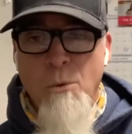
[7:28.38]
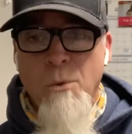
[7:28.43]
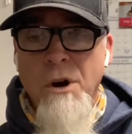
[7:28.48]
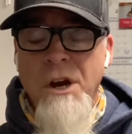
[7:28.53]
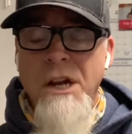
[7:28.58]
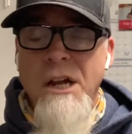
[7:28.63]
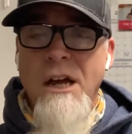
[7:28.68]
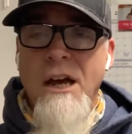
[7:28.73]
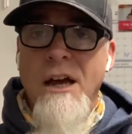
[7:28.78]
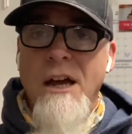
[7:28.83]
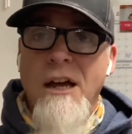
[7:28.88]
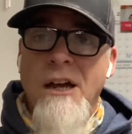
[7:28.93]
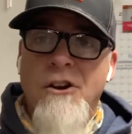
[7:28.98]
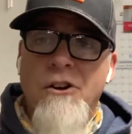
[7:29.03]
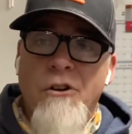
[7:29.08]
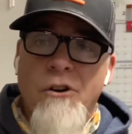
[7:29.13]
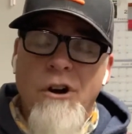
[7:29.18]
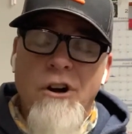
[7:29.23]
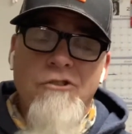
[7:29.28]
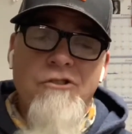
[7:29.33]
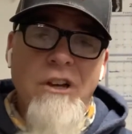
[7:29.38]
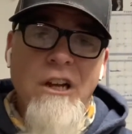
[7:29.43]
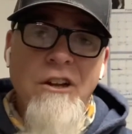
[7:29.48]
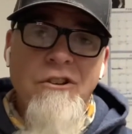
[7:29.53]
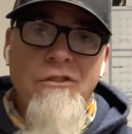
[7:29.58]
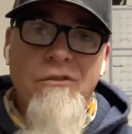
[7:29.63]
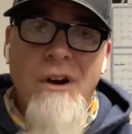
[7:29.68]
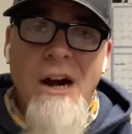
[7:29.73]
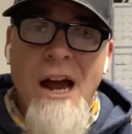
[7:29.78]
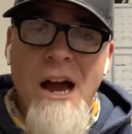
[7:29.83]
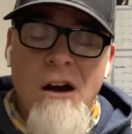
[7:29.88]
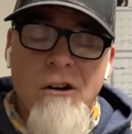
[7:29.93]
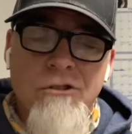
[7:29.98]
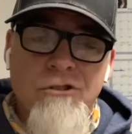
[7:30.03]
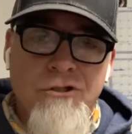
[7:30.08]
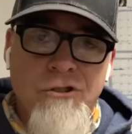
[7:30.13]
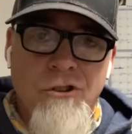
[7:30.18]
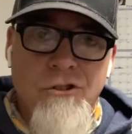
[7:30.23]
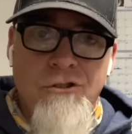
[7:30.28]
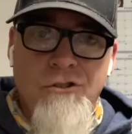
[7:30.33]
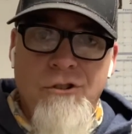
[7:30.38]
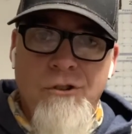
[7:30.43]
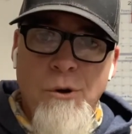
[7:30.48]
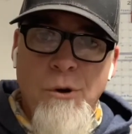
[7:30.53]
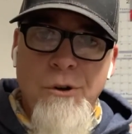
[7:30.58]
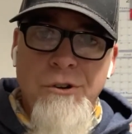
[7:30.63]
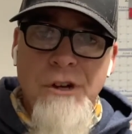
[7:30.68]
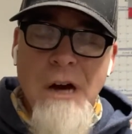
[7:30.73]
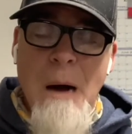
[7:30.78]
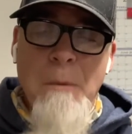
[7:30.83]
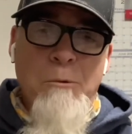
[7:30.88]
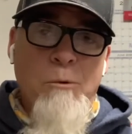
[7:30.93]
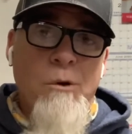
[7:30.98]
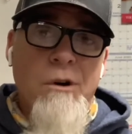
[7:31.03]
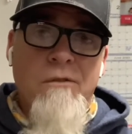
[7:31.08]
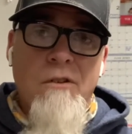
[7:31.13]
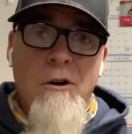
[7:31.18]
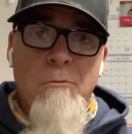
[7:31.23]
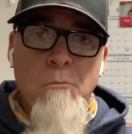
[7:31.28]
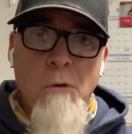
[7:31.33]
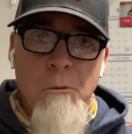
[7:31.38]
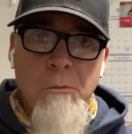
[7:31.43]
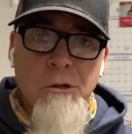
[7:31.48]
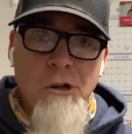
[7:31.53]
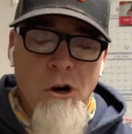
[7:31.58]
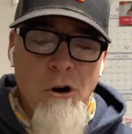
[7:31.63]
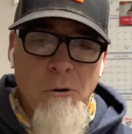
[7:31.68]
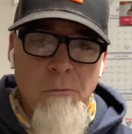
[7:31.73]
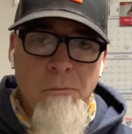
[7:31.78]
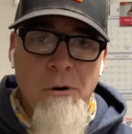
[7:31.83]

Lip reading: going to encourage each of our house churches to adopt one of our mobile home